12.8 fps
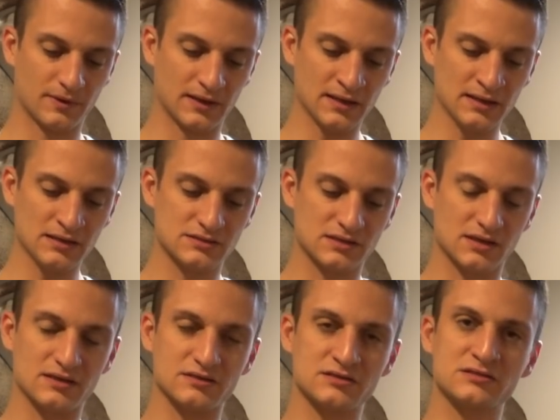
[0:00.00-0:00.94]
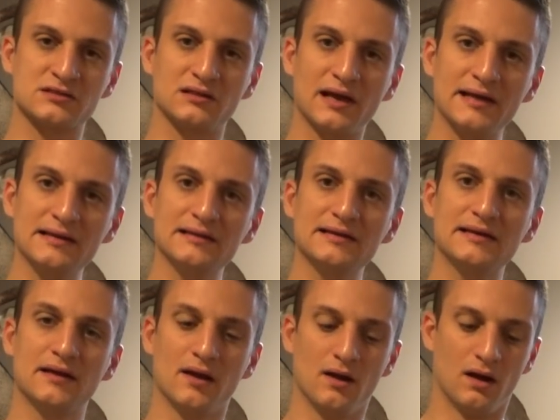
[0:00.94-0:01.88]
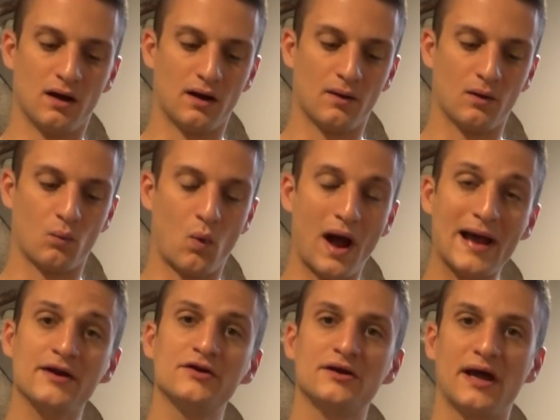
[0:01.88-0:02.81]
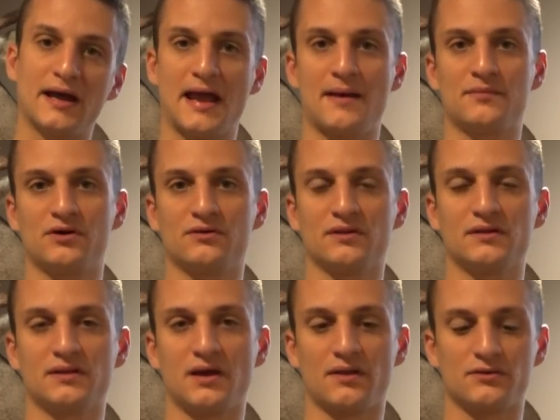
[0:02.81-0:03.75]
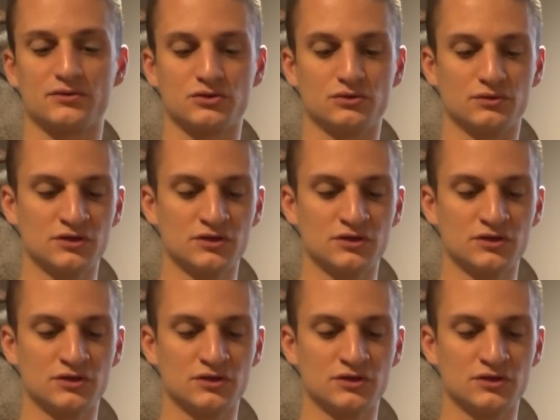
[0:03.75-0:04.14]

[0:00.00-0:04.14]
it is a slightly wider diameter than the other two.